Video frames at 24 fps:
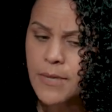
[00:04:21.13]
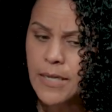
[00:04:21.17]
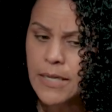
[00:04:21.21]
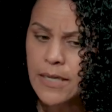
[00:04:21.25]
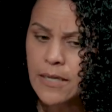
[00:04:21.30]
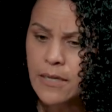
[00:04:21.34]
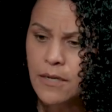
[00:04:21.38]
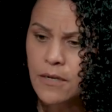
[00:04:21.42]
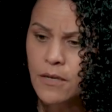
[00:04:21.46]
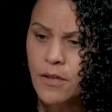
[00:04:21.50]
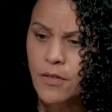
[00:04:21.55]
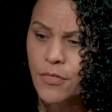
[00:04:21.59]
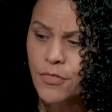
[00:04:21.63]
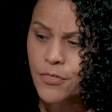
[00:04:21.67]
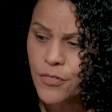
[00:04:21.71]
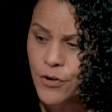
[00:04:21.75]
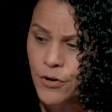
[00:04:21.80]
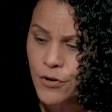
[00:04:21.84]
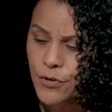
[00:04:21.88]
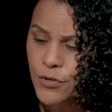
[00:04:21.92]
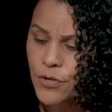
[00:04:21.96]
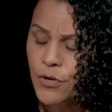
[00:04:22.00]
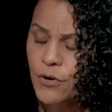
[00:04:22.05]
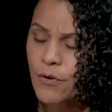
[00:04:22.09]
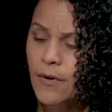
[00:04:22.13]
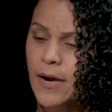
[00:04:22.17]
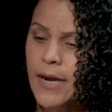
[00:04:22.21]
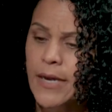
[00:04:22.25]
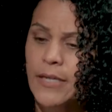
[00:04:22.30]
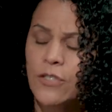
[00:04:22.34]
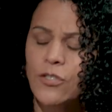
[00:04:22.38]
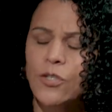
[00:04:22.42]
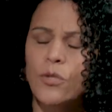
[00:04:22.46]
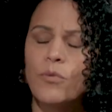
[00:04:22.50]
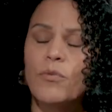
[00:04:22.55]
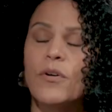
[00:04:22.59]
in third
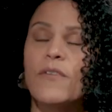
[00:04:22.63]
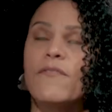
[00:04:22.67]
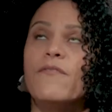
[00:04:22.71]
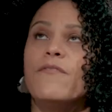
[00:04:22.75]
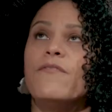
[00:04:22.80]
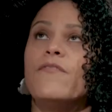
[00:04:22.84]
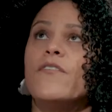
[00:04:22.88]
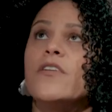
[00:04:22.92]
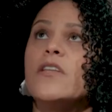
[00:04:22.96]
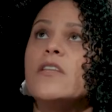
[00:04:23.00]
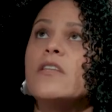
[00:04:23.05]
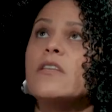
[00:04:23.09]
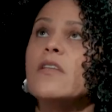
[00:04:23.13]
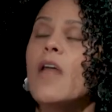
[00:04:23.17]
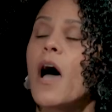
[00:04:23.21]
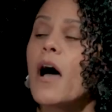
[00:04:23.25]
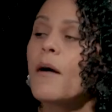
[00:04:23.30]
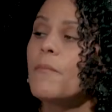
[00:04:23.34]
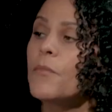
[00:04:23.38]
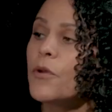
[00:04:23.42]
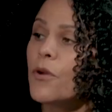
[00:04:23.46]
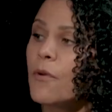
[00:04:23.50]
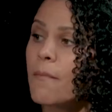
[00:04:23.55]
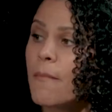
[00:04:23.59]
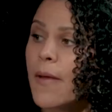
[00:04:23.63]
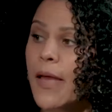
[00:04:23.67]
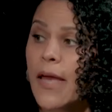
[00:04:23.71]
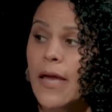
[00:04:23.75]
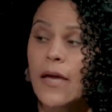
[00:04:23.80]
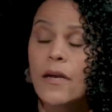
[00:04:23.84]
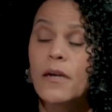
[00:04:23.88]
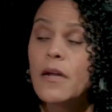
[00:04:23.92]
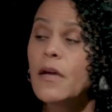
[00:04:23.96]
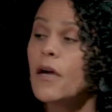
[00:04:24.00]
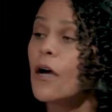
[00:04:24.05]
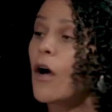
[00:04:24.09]
grade to a phenomenal
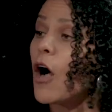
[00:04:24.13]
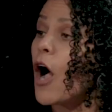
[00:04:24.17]
man.